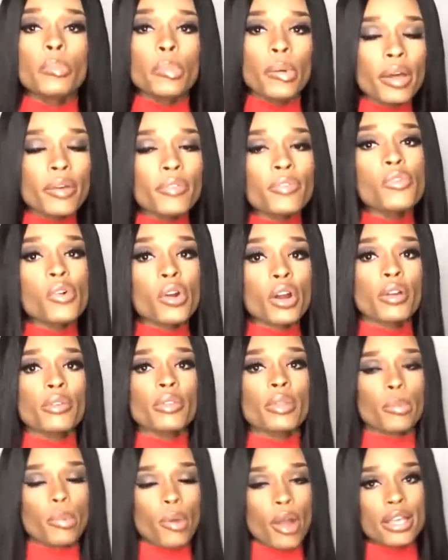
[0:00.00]
But
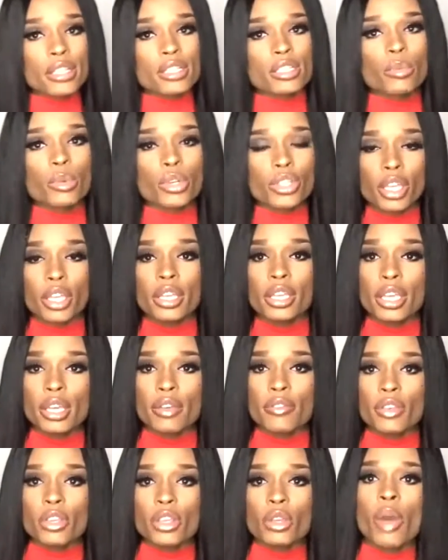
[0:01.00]
for the price and what they're
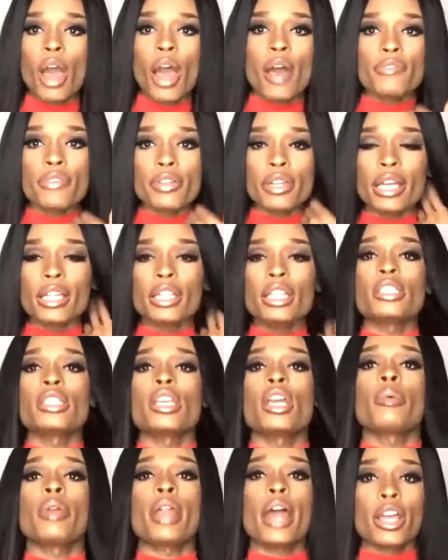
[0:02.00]
giving you, I feel like
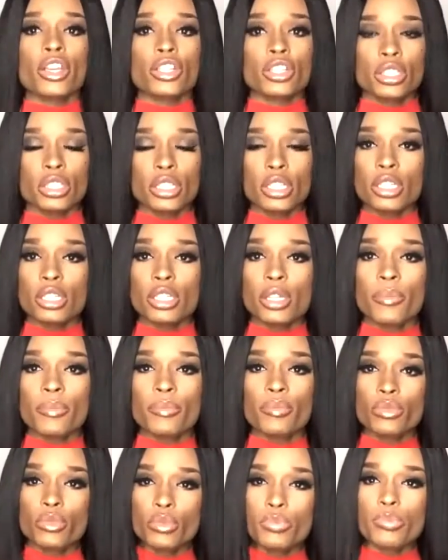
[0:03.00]
this hair would actually
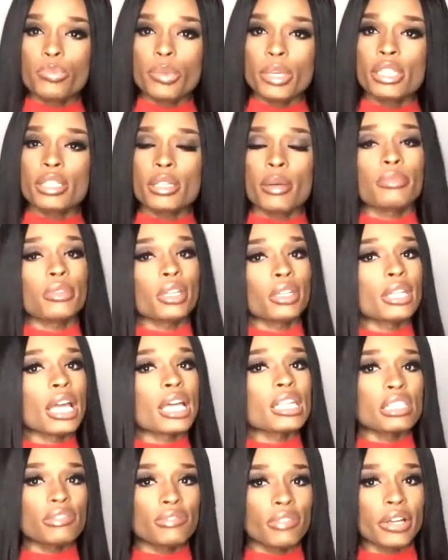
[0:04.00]
be something
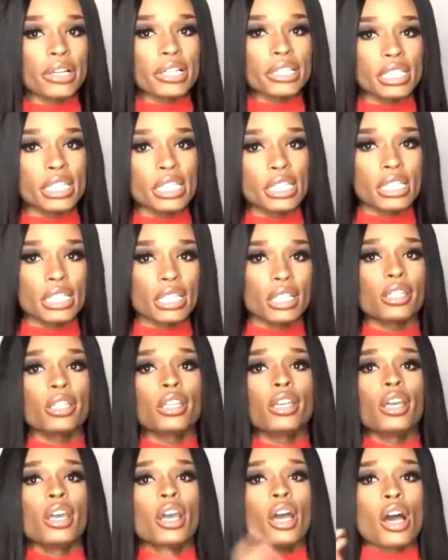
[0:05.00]
that's very decent.